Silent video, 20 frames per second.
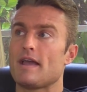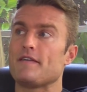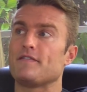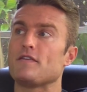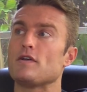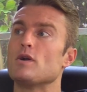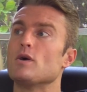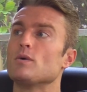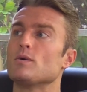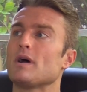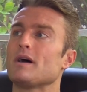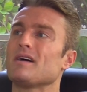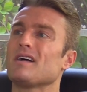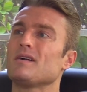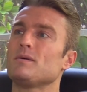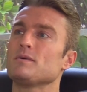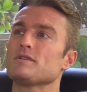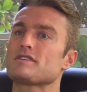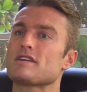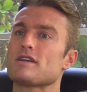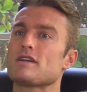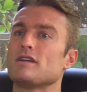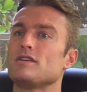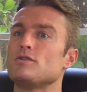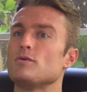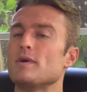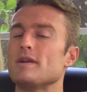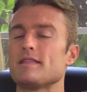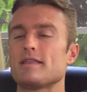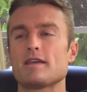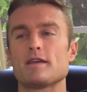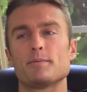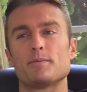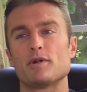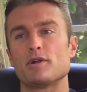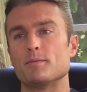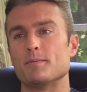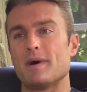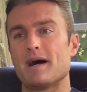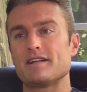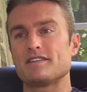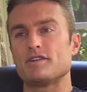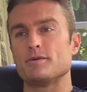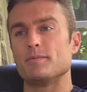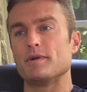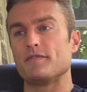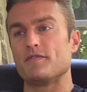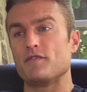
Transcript: If you don't, I don't want to say you can do anything you put your mind to, but